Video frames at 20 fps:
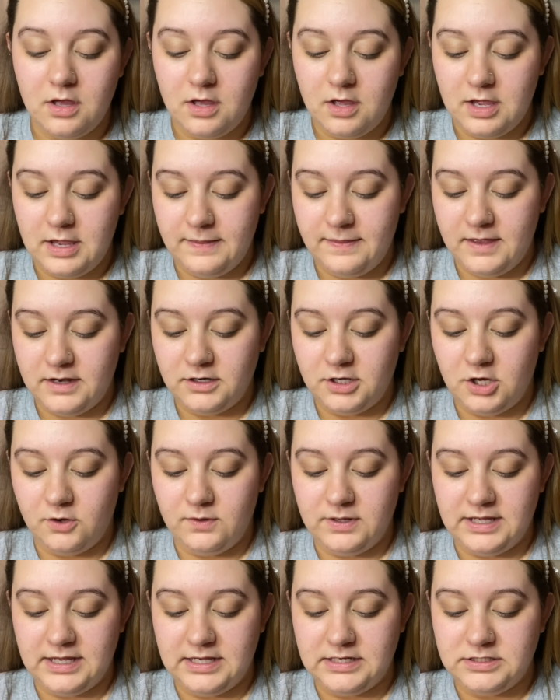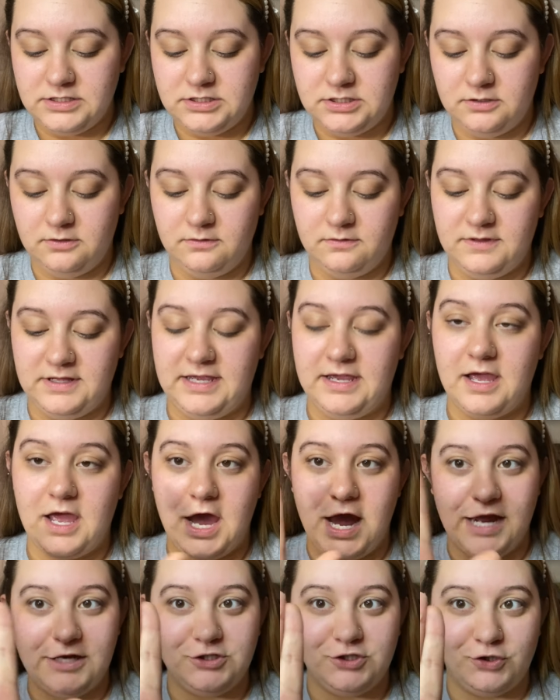And then going into the
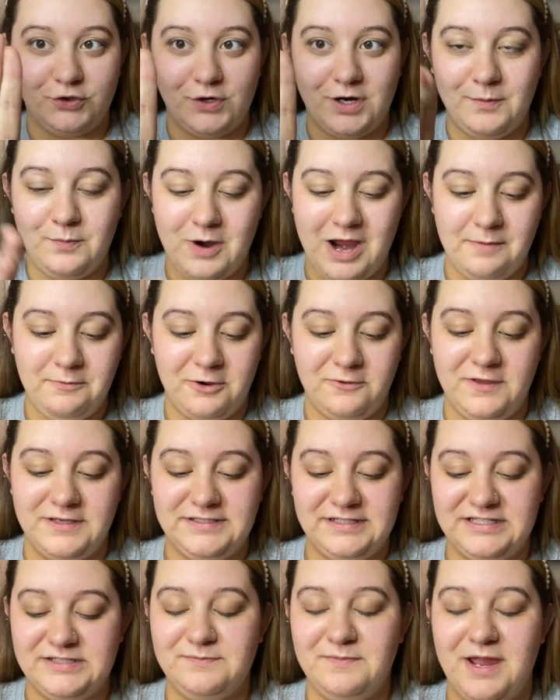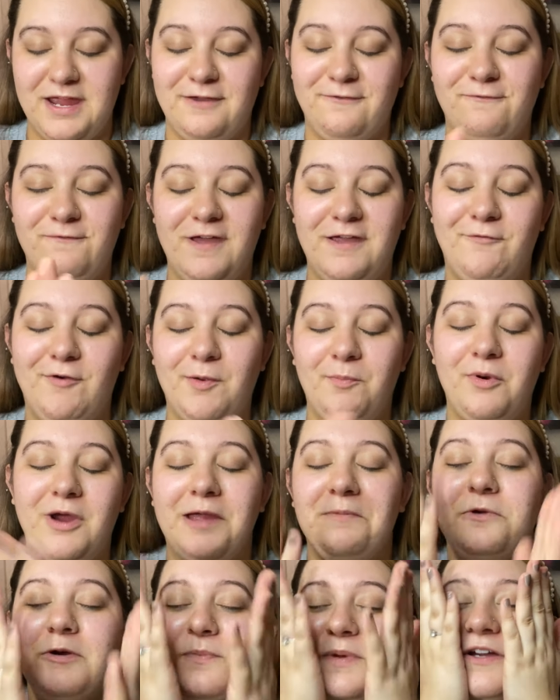Hydro Grip Primer, this is my favorite
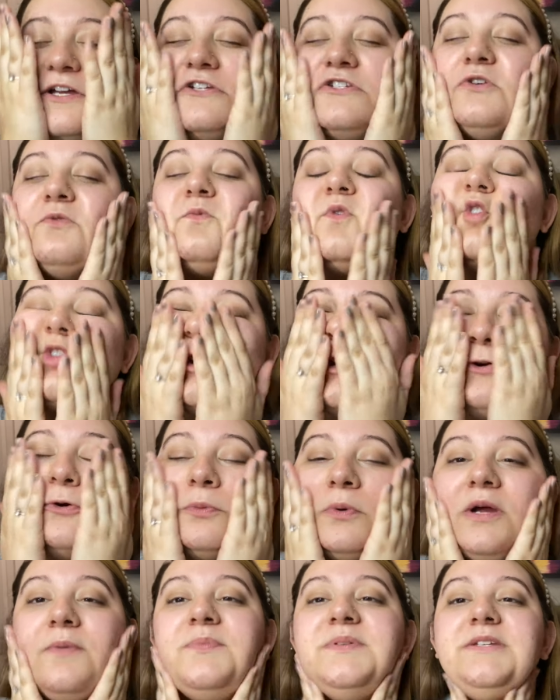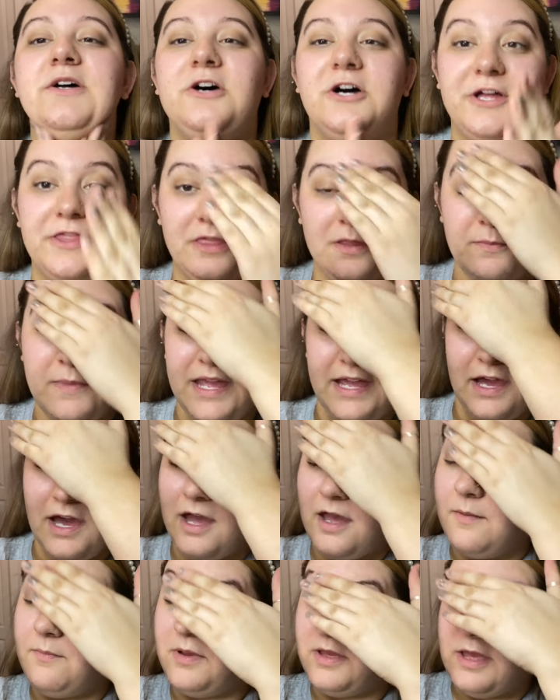primer because it really grips on the
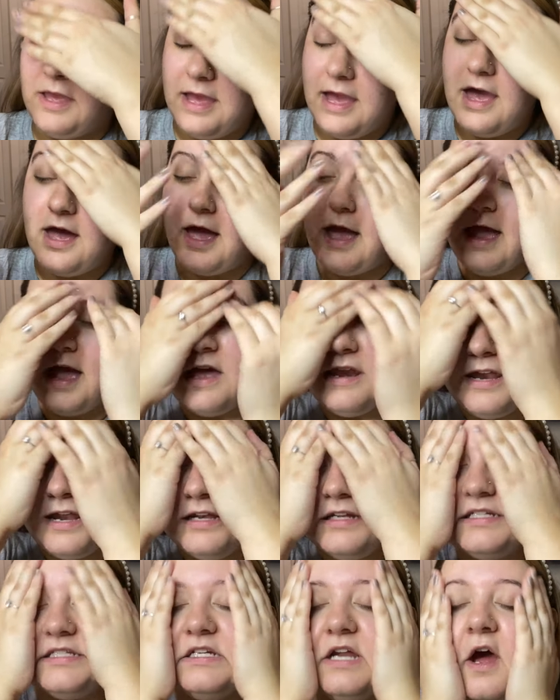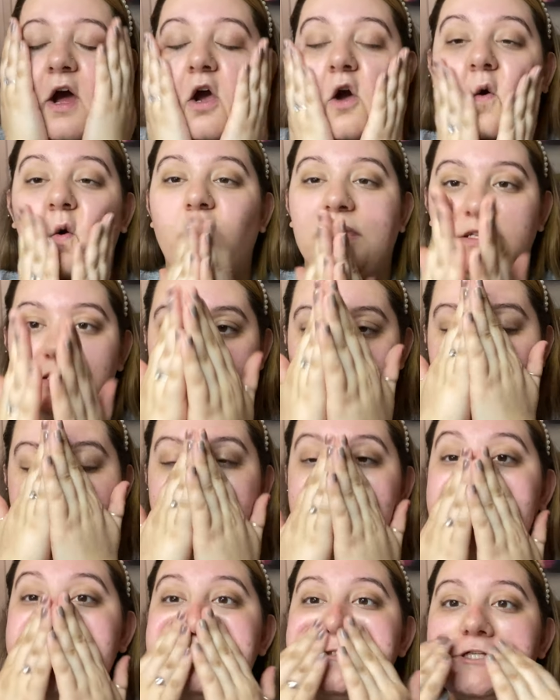makeup and it is not going to
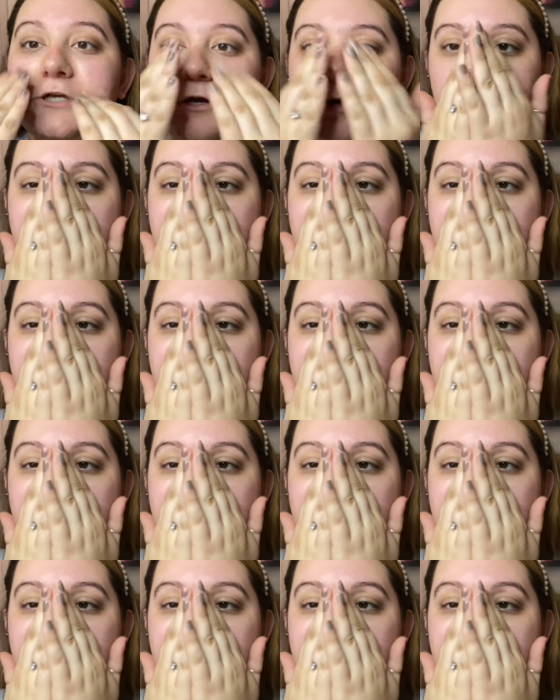budge.